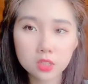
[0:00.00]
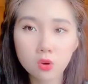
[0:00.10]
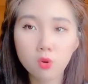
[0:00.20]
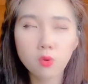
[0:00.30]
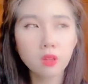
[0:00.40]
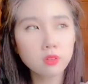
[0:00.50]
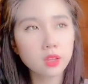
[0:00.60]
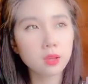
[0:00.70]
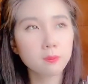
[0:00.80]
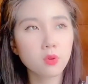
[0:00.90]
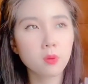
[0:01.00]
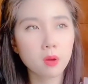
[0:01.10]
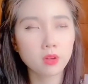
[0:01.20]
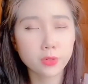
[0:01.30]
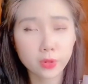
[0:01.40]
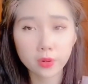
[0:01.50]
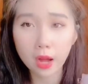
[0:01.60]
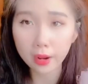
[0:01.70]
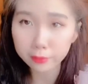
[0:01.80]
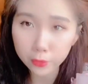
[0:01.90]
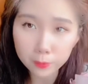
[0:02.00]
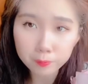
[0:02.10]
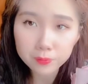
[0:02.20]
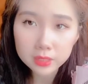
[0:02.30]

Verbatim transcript: So roughly you can put about your iPhone,